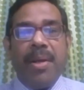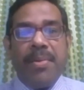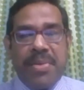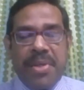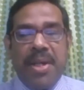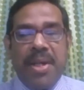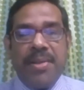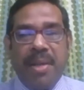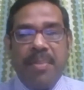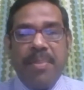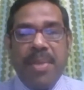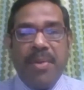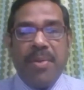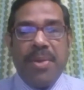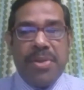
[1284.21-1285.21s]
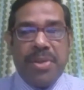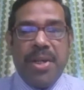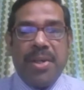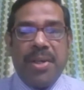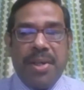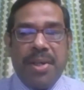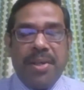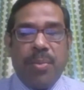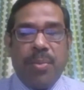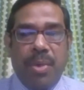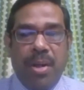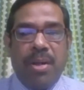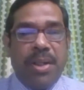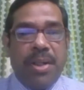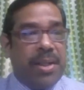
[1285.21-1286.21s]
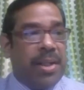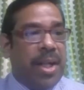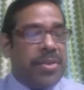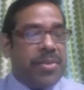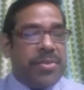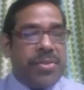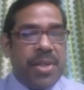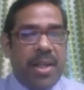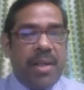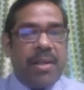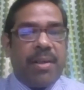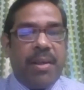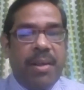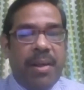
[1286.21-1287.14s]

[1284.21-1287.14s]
of states have been originated in the world as a national state.